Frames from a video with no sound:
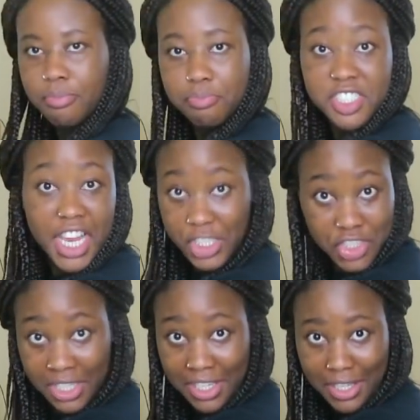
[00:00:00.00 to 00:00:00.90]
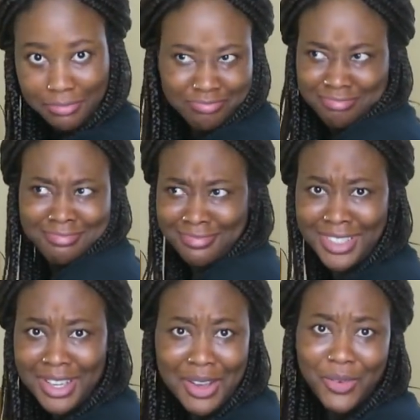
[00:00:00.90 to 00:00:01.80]
section here.
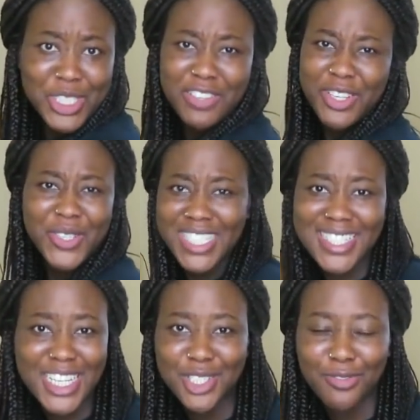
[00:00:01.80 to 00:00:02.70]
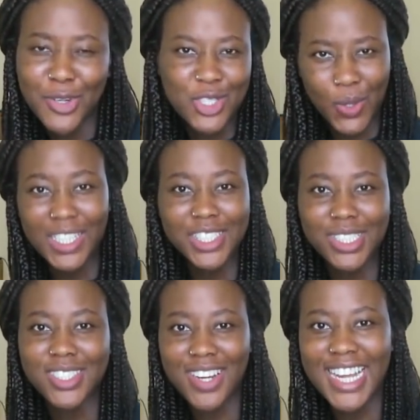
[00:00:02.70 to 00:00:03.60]
What do you even use this section for?
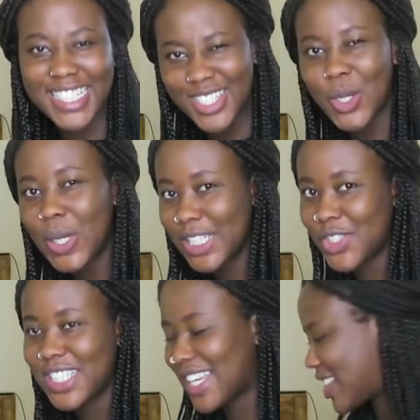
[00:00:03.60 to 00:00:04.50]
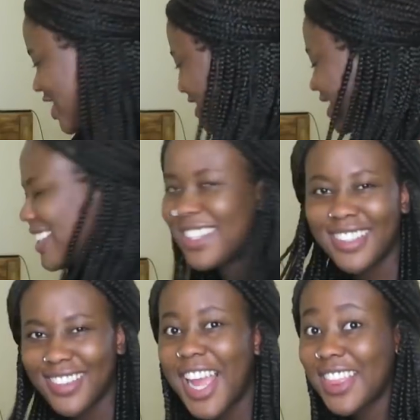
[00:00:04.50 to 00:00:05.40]
Toiletries, right? It's a toiletry section.
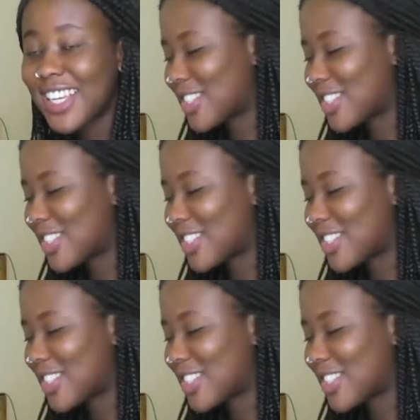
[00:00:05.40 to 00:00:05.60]
I think